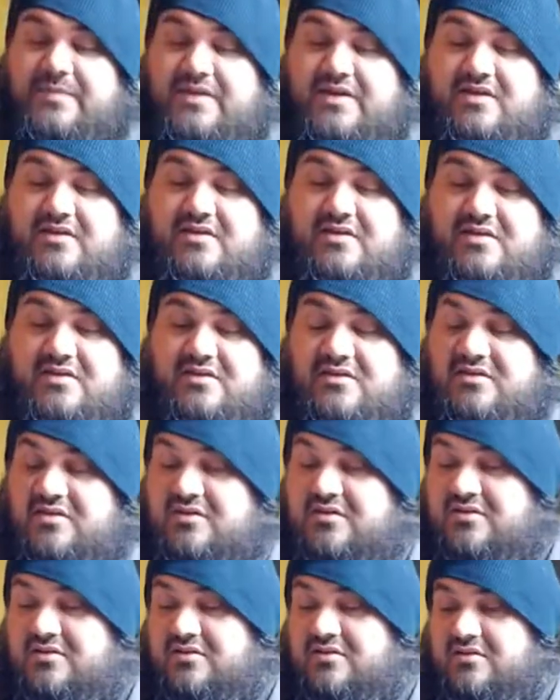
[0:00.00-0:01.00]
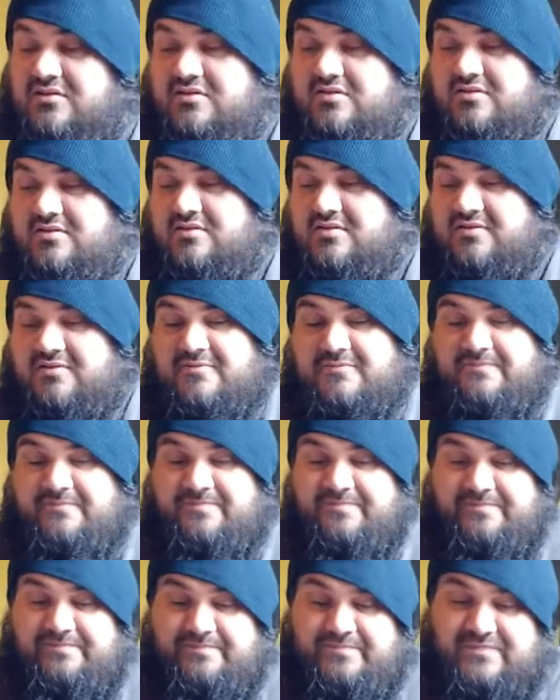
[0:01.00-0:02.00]
it,
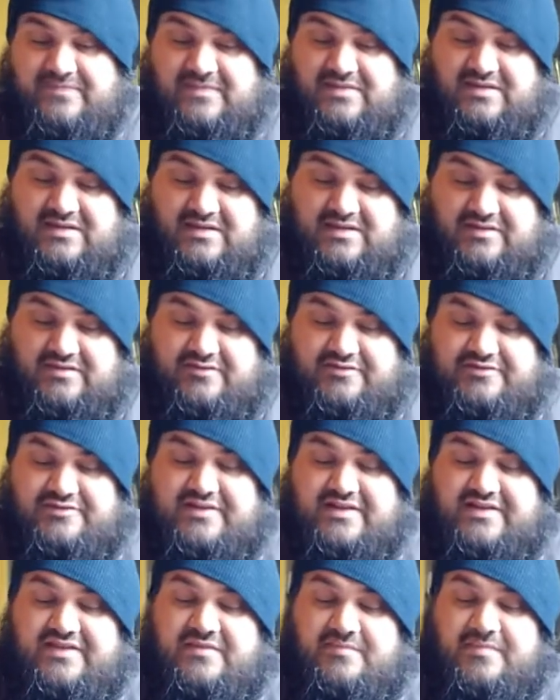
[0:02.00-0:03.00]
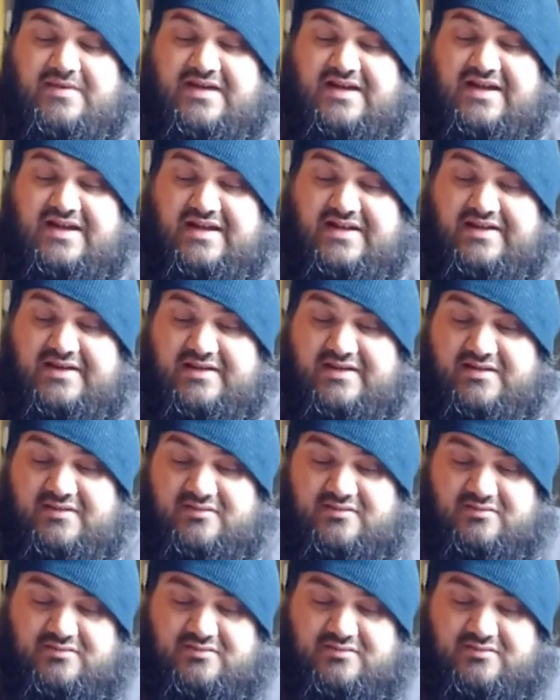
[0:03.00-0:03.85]
there's nothing behind it.